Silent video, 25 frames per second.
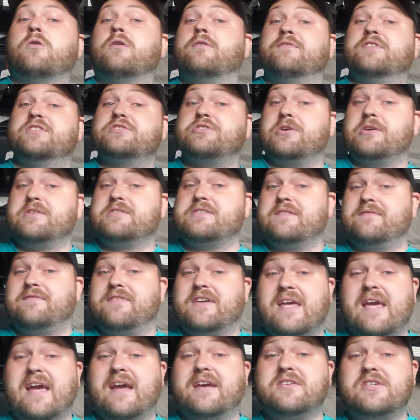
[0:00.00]
of a
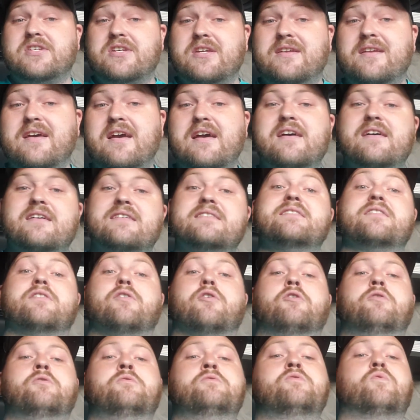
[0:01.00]
justification to
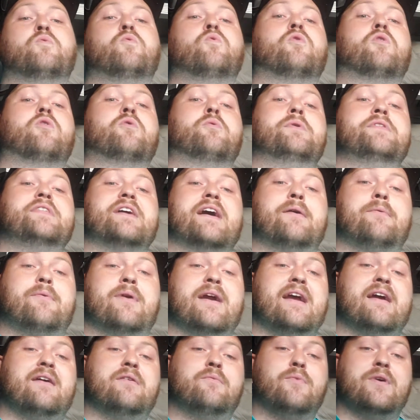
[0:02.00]
go to war with
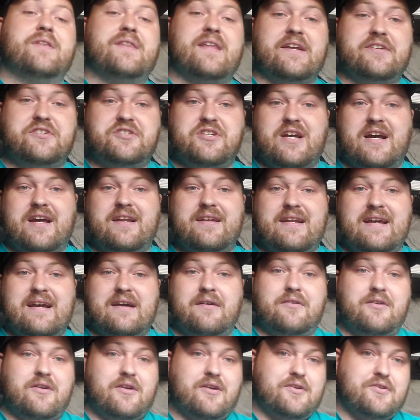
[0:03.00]
Iran when they shot
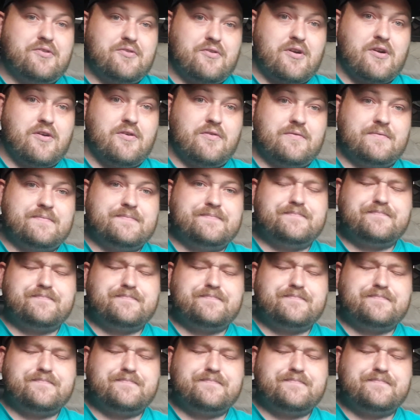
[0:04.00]
down our drone.